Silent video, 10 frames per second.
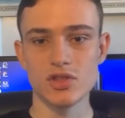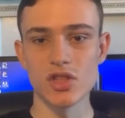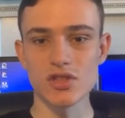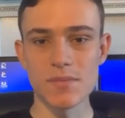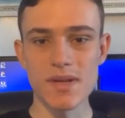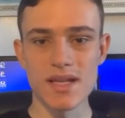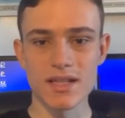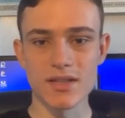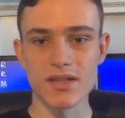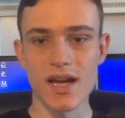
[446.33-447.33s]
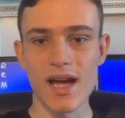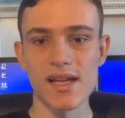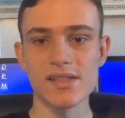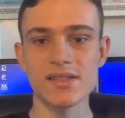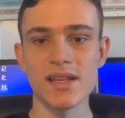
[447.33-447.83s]
Just to be clear,
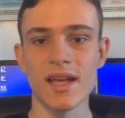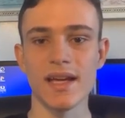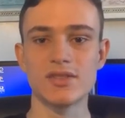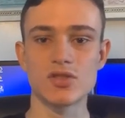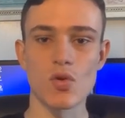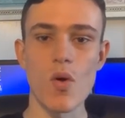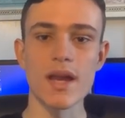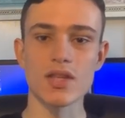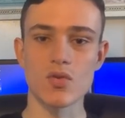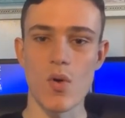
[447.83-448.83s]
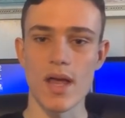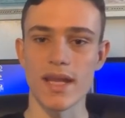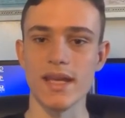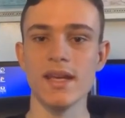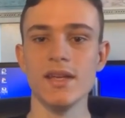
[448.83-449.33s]
guys, it's twenty
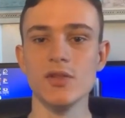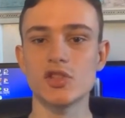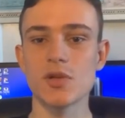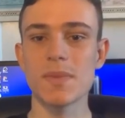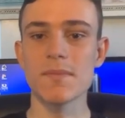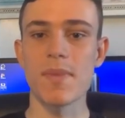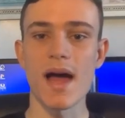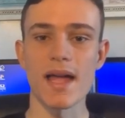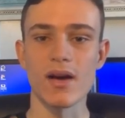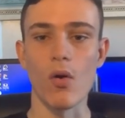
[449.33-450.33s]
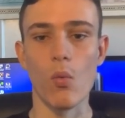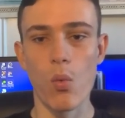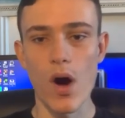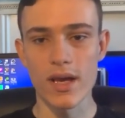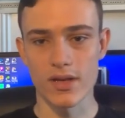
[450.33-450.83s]
twenty. You should be buying
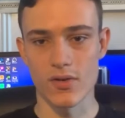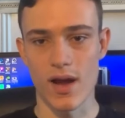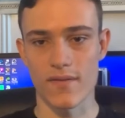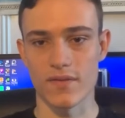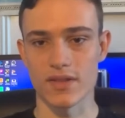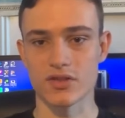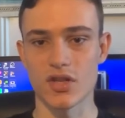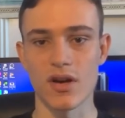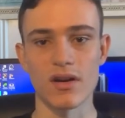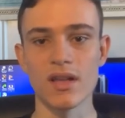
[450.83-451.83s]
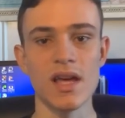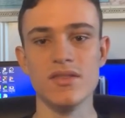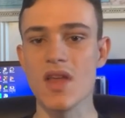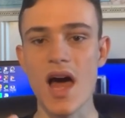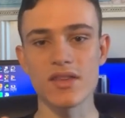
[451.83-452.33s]
one graphics card,
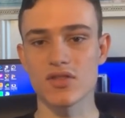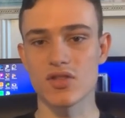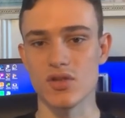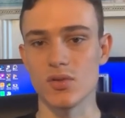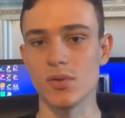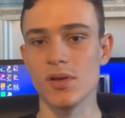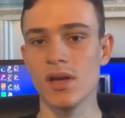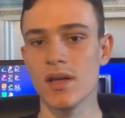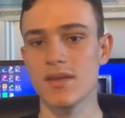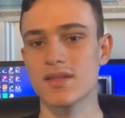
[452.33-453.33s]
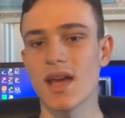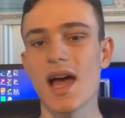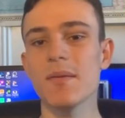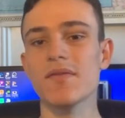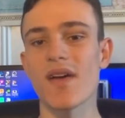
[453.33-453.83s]
not two. The
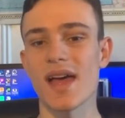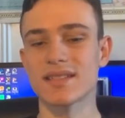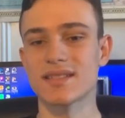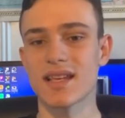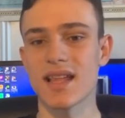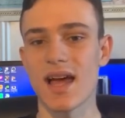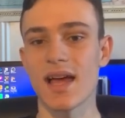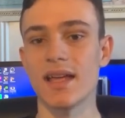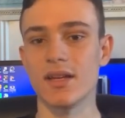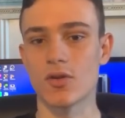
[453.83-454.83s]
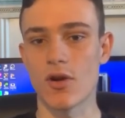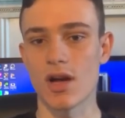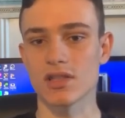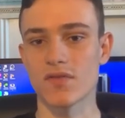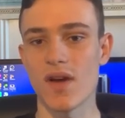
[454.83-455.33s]
time of S L I and
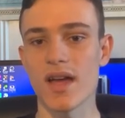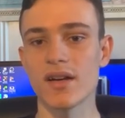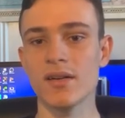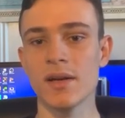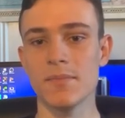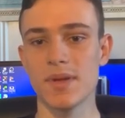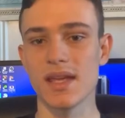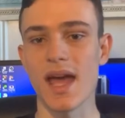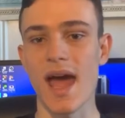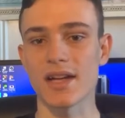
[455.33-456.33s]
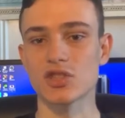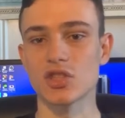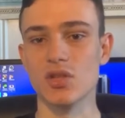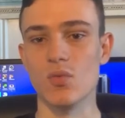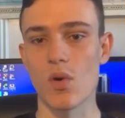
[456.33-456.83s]
Crossfire being
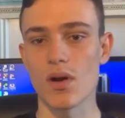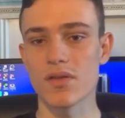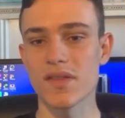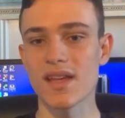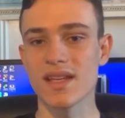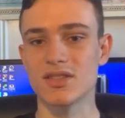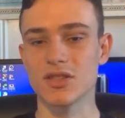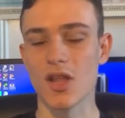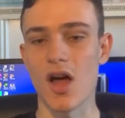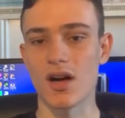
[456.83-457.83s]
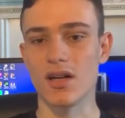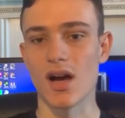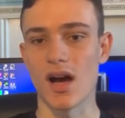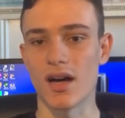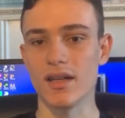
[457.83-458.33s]
actually worth it is long
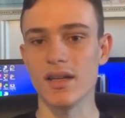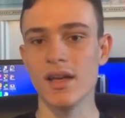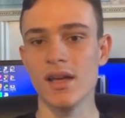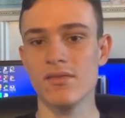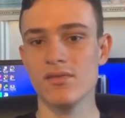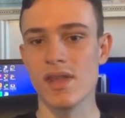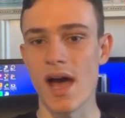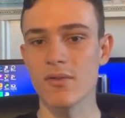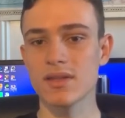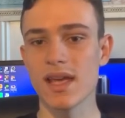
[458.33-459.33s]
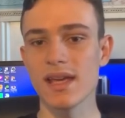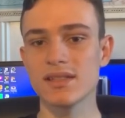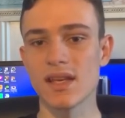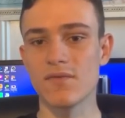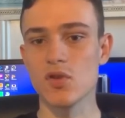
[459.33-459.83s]
gone.
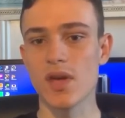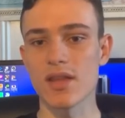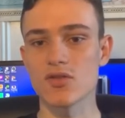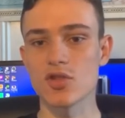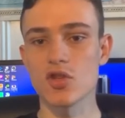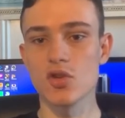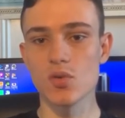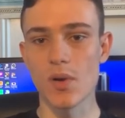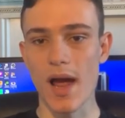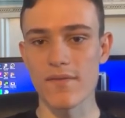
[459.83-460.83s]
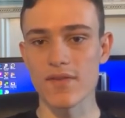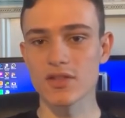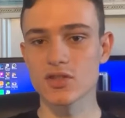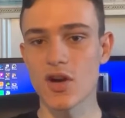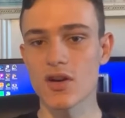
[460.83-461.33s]
Nowadays, if you get two
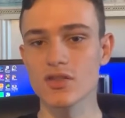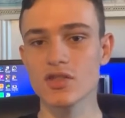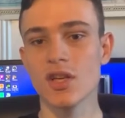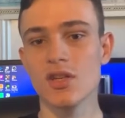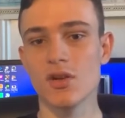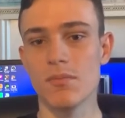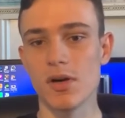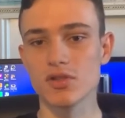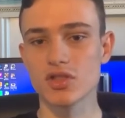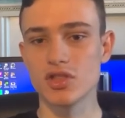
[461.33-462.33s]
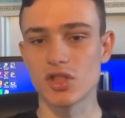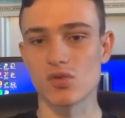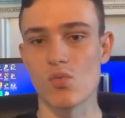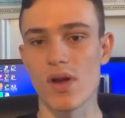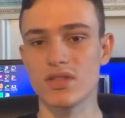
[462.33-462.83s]
graphics cards, you're mostly
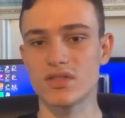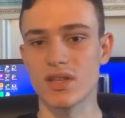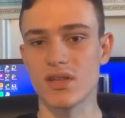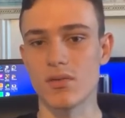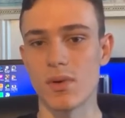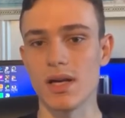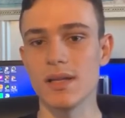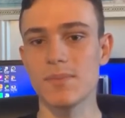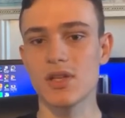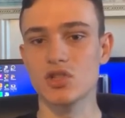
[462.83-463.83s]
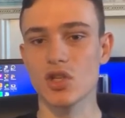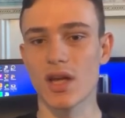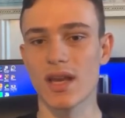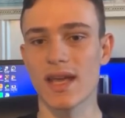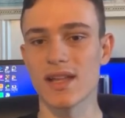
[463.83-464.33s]
just wasting your money because you're
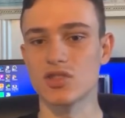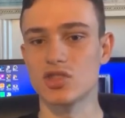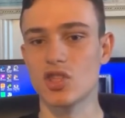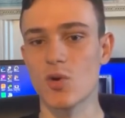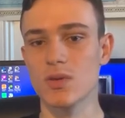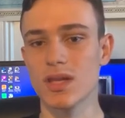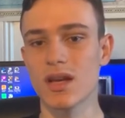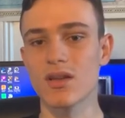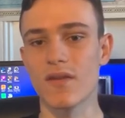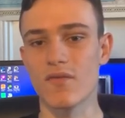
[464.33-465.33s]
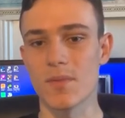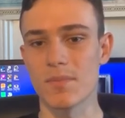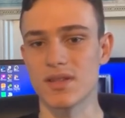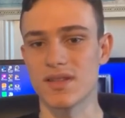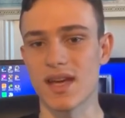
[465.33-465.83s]
going to get so little of the
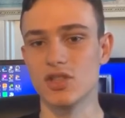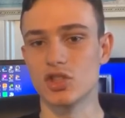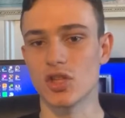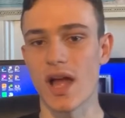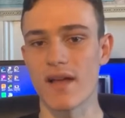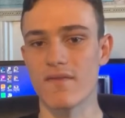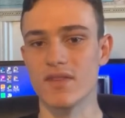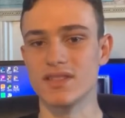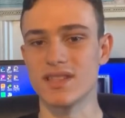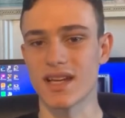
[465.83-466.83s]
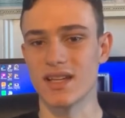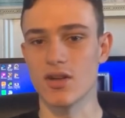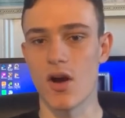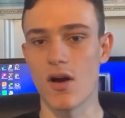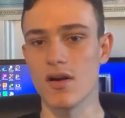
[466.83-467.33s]
potential out of the
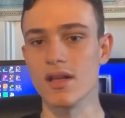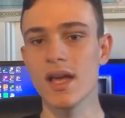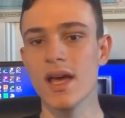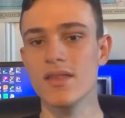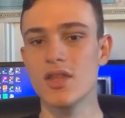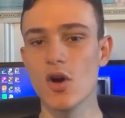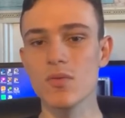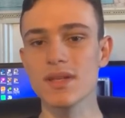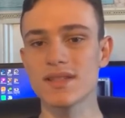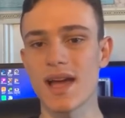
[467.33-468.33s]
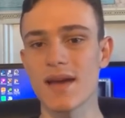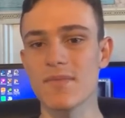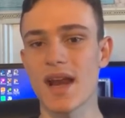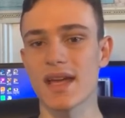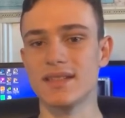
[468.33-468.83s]
second card. The only
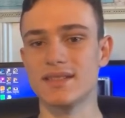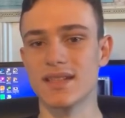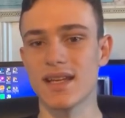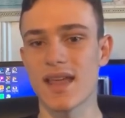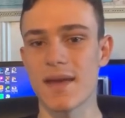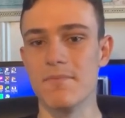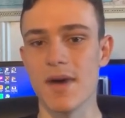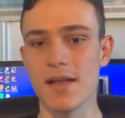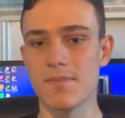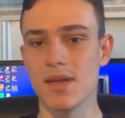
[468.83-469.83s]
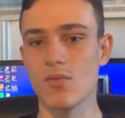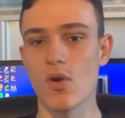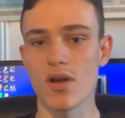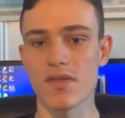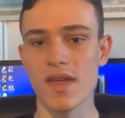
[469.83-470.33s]
time that I can say that it might be
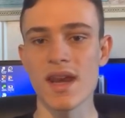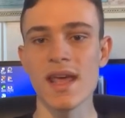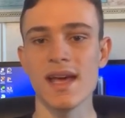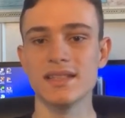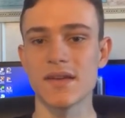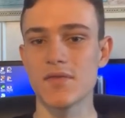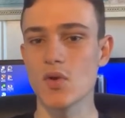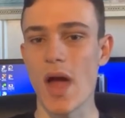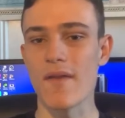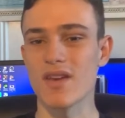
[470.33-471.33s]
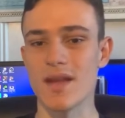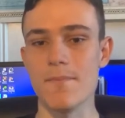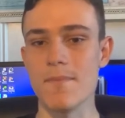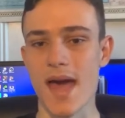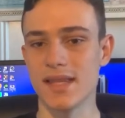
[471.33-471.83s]
worth it is if you have an
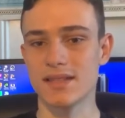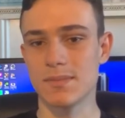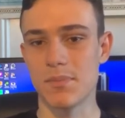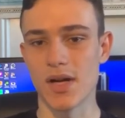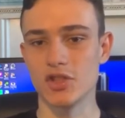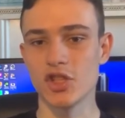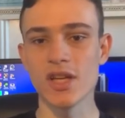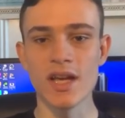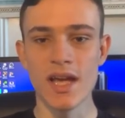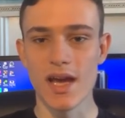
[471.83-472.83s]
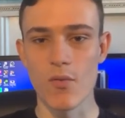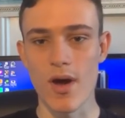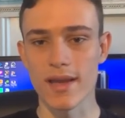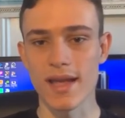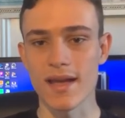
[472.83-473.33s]
immense budget and
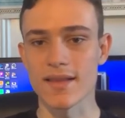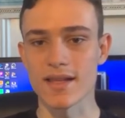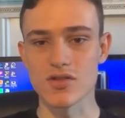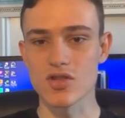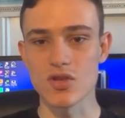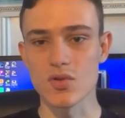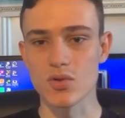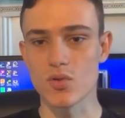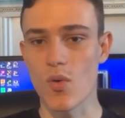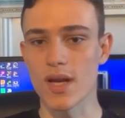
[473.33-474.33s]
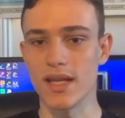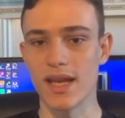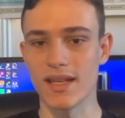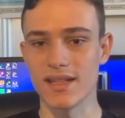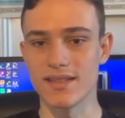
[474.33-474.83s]
want to get like two twenty
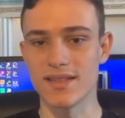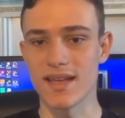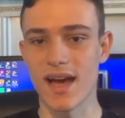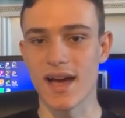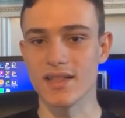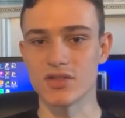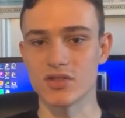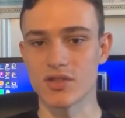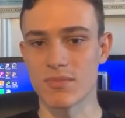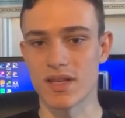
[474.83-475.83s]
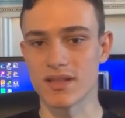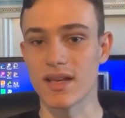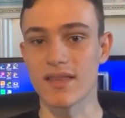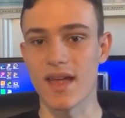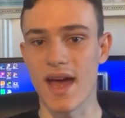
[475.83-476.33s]
eighty Ti's or something
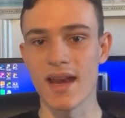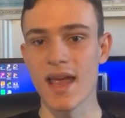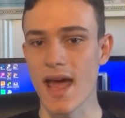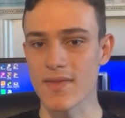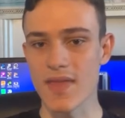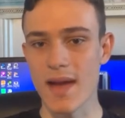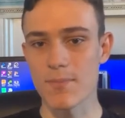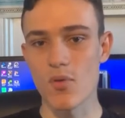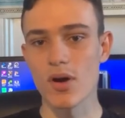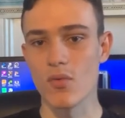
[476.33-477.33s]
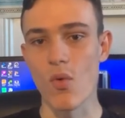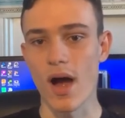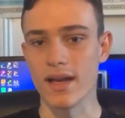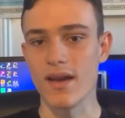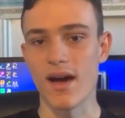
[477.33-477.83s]
like that. At that point,
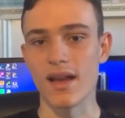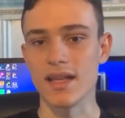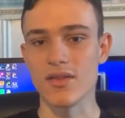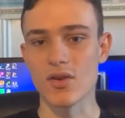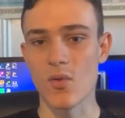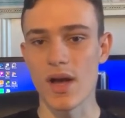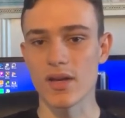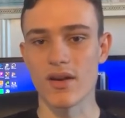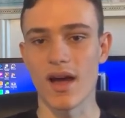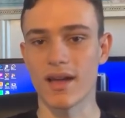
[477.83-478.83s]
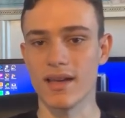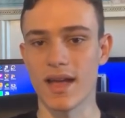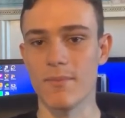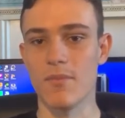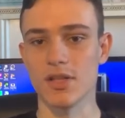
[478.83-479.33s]
why not? Either way, you're not going to
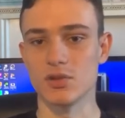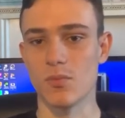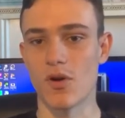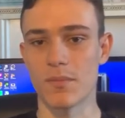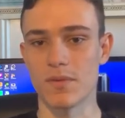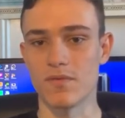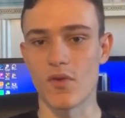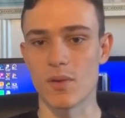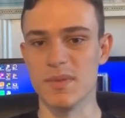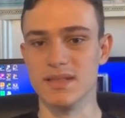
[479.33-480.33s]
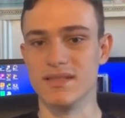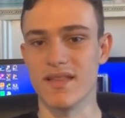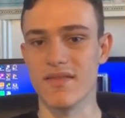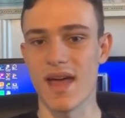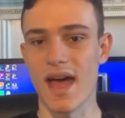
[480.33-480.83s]
get much more performance
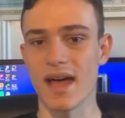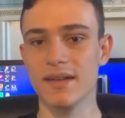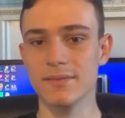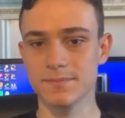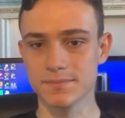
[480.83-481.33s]
than that.